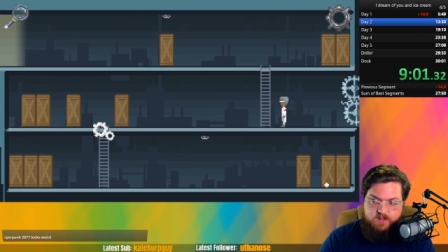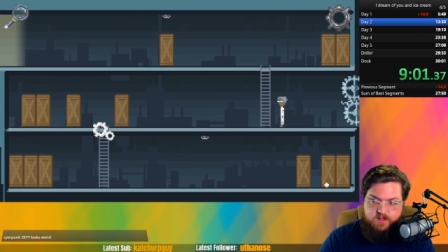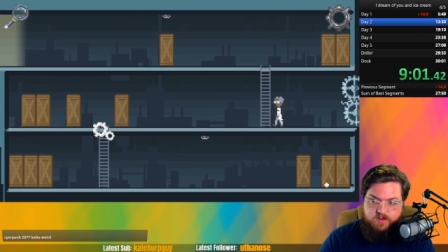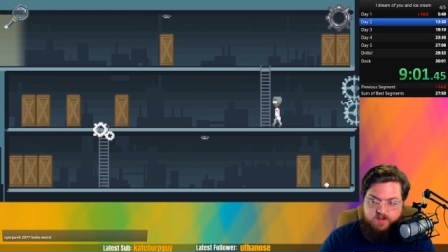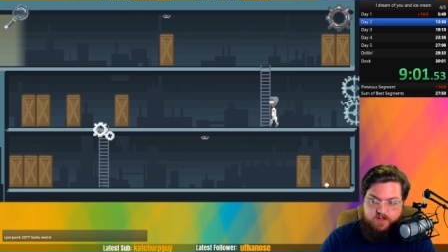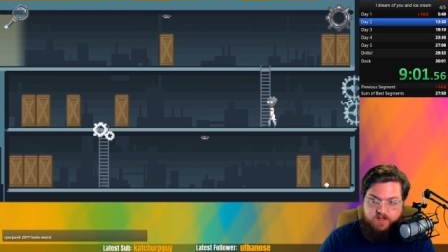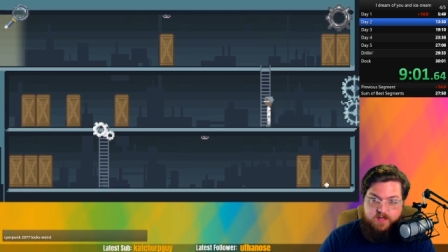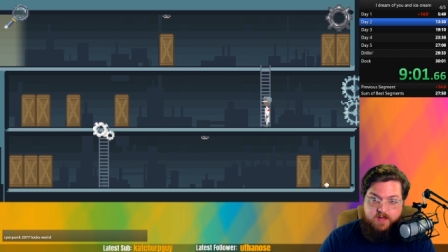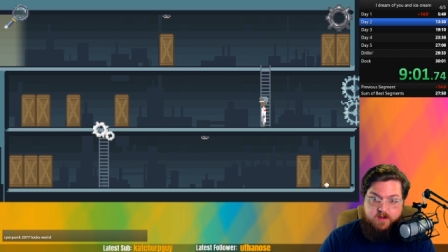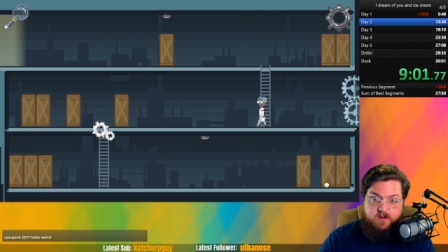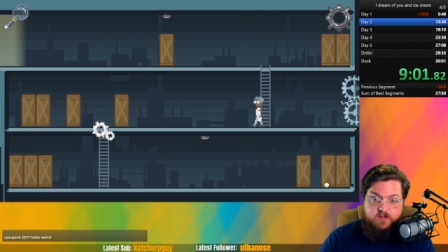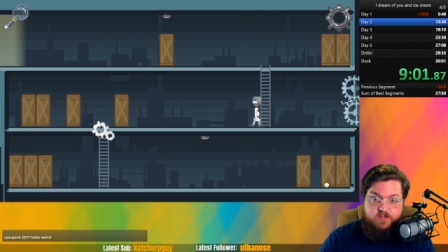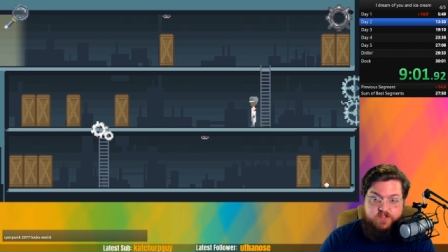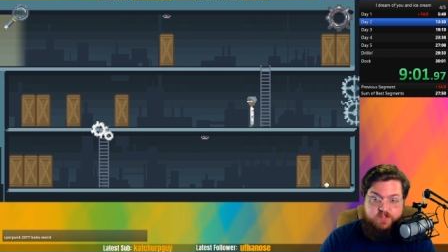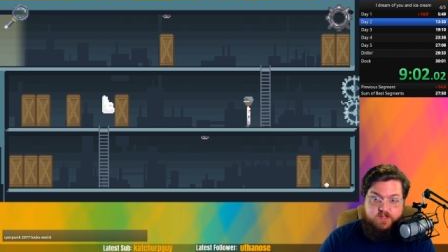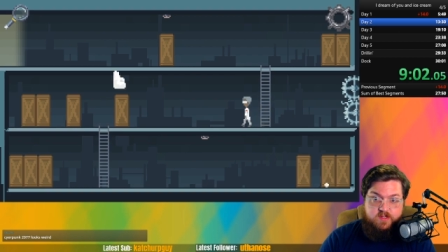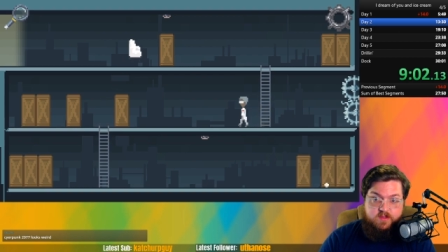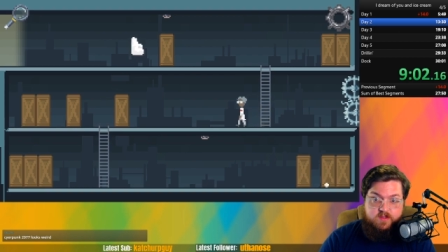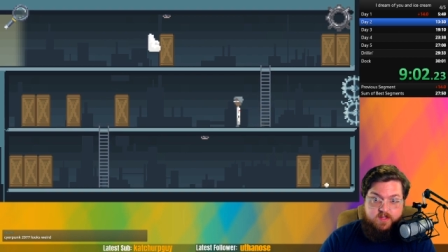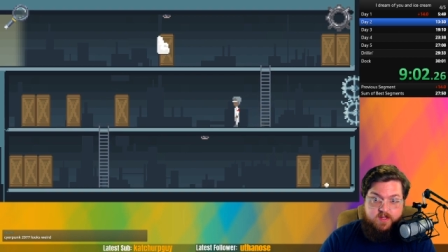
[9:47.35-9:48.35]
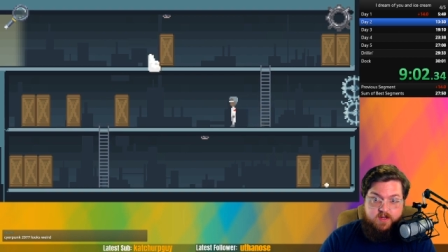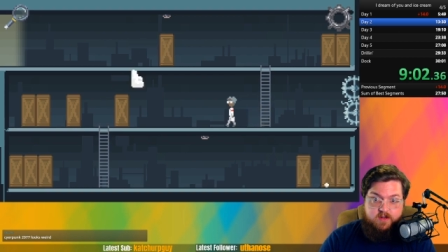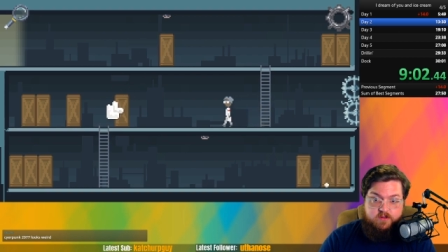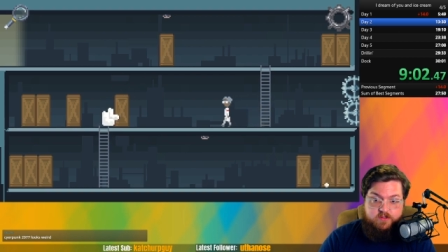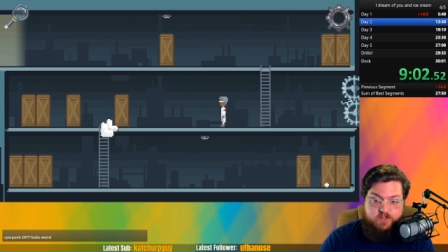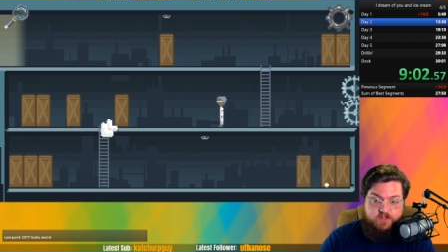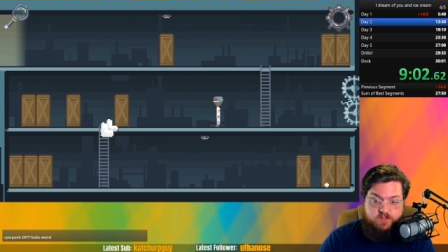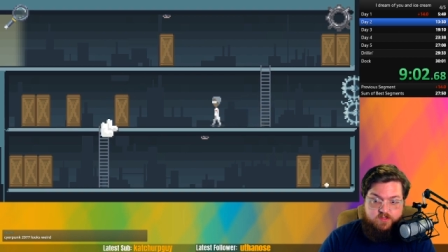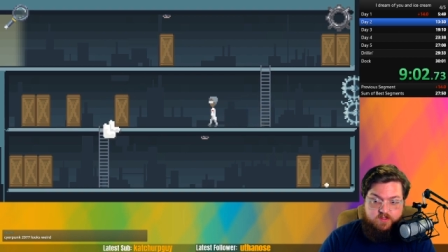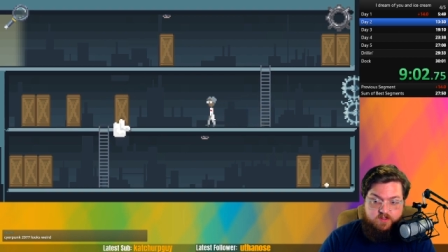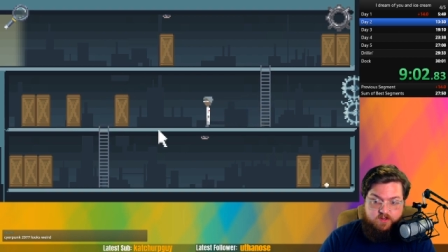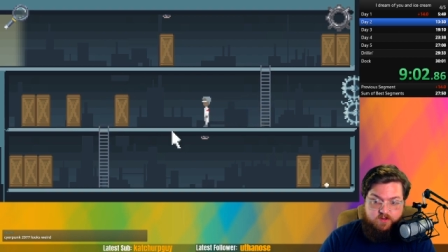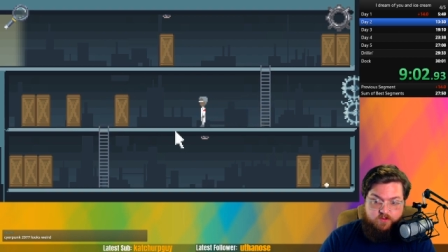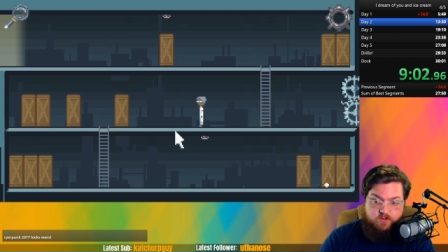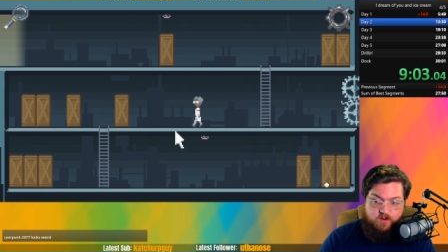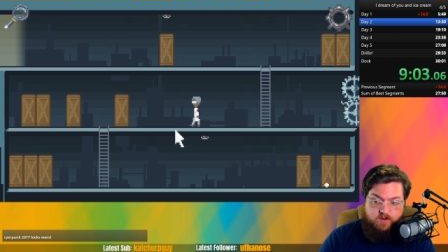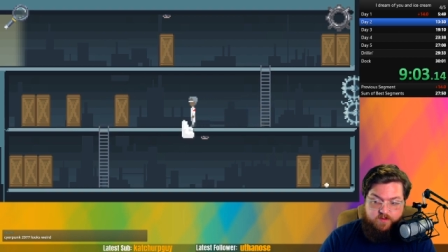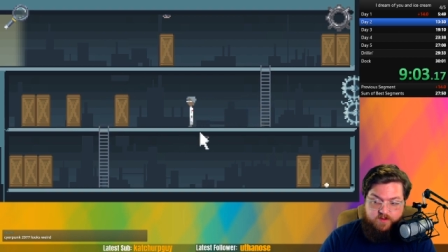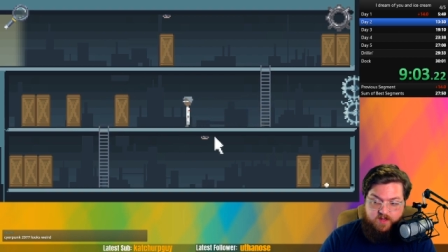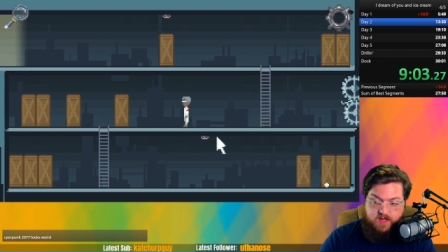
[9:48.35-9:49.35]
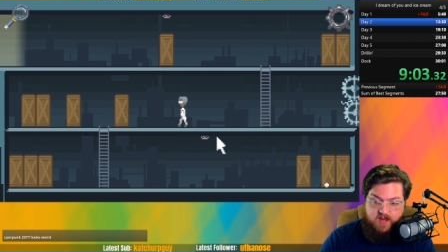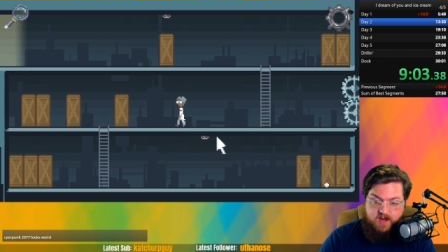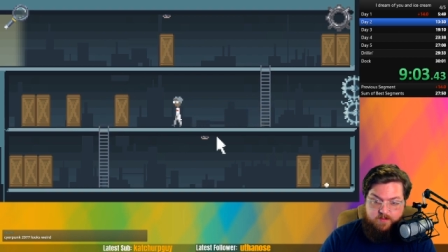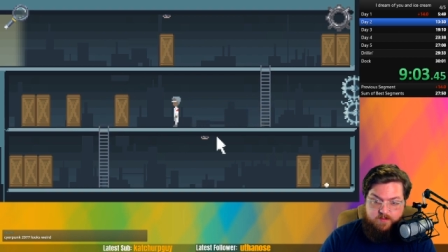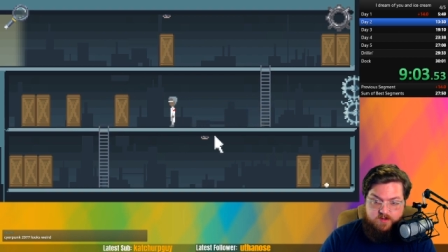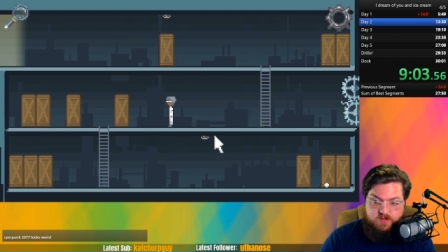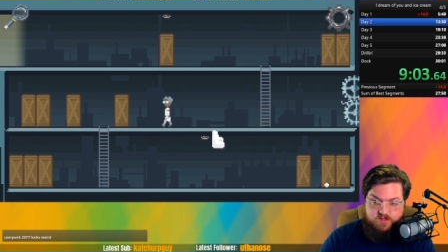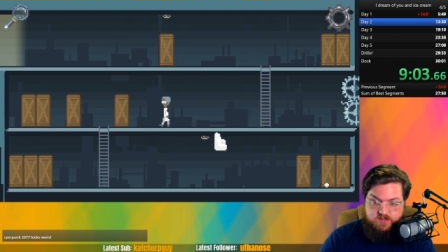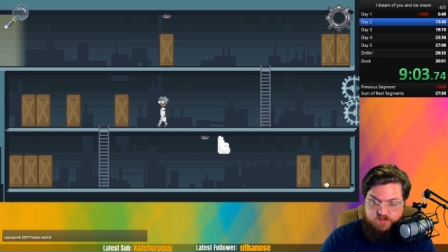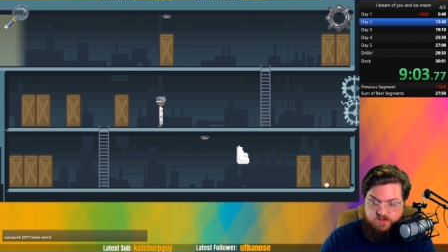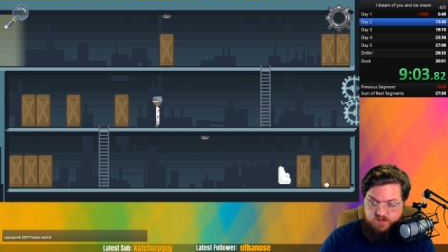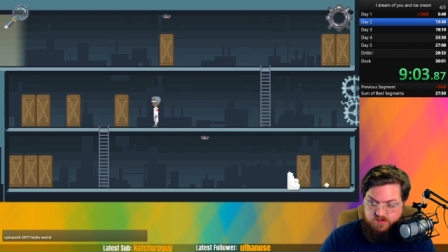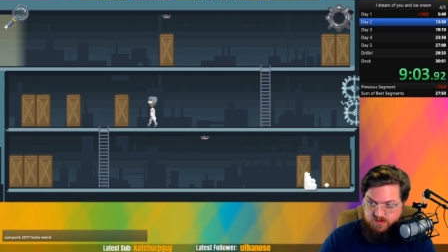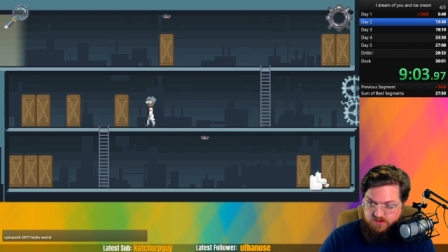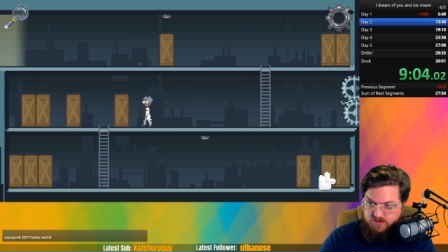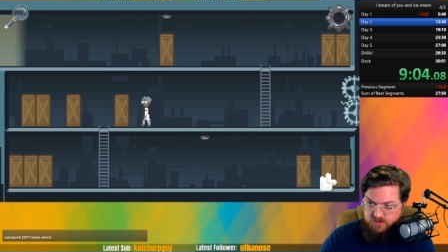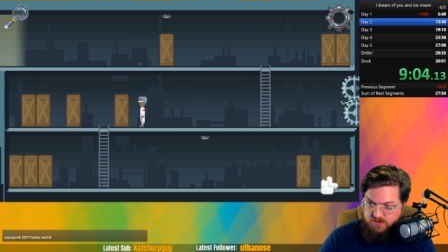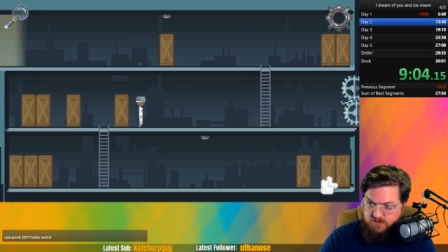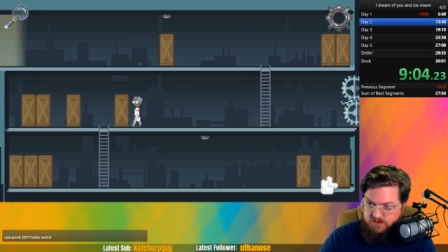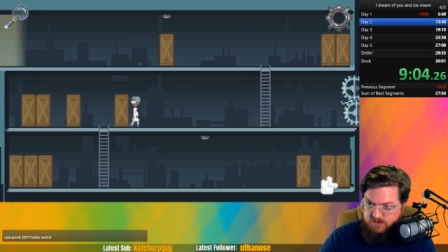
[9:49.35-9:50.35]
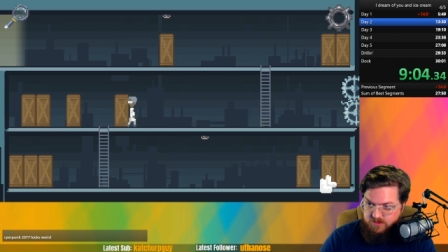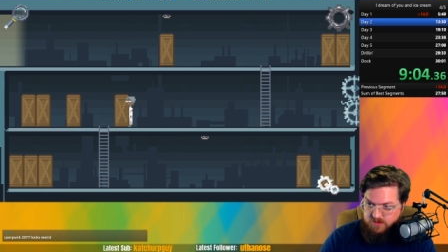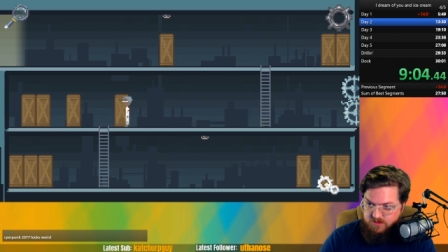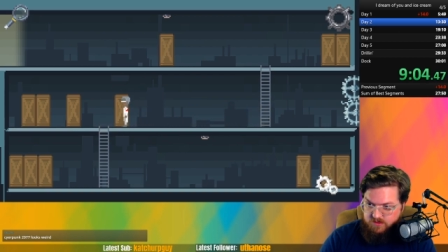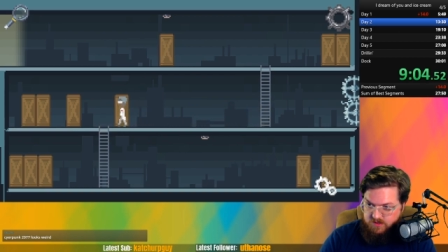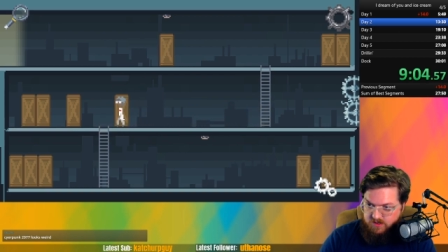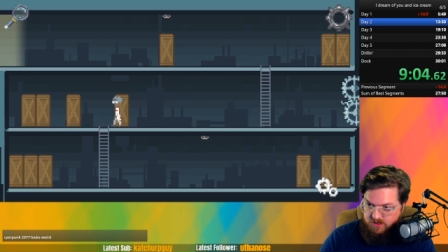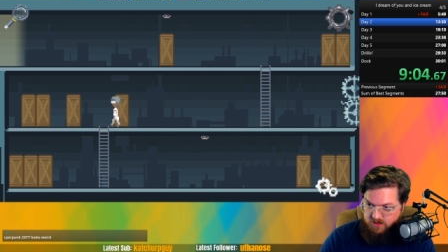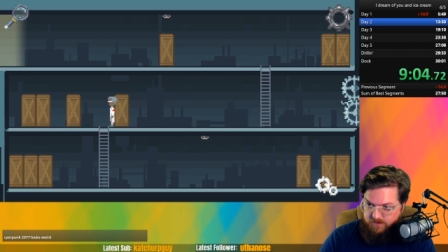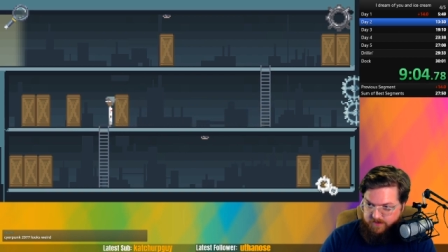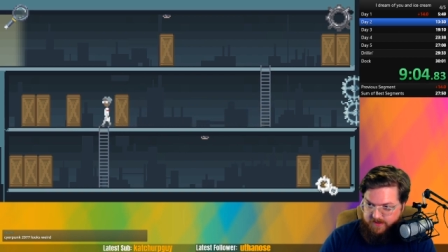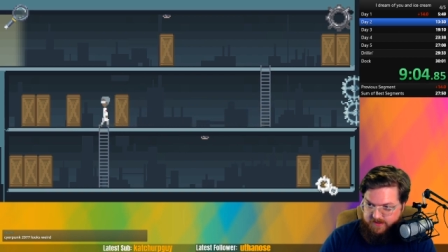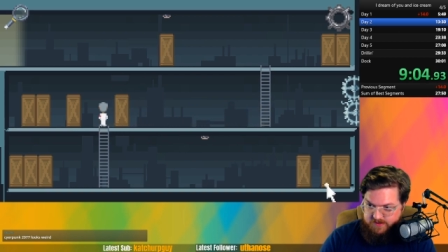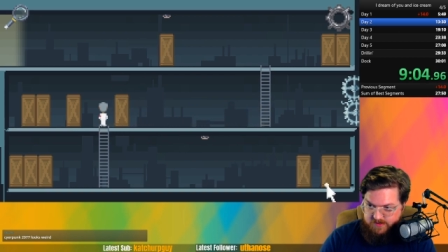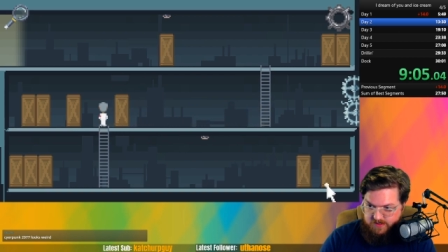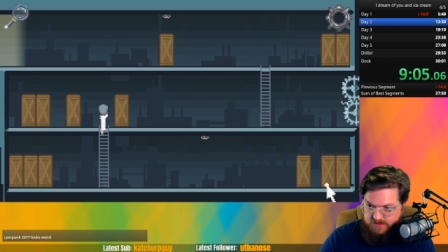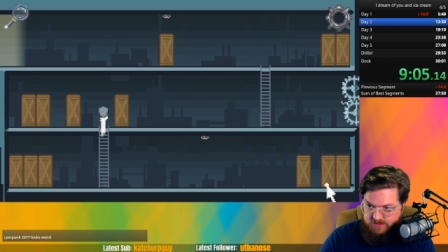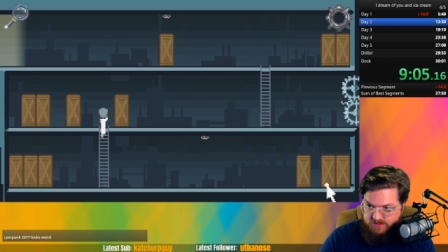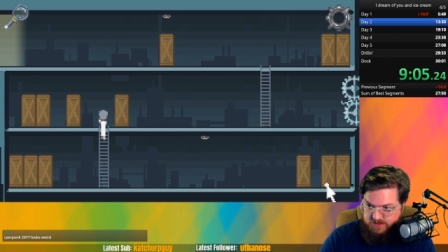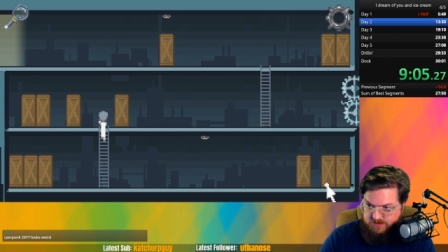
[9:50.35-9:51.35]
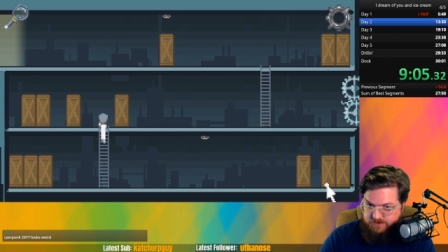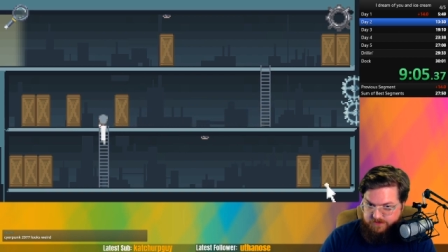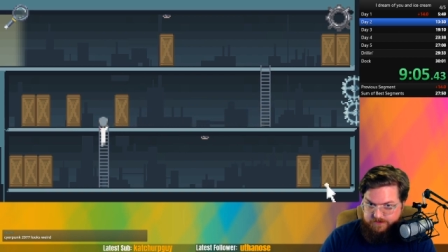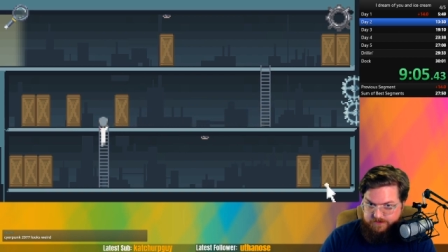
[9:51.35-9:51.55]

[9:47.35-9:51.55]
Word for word: in the gears, and the gears run the cameras. It all makes sense.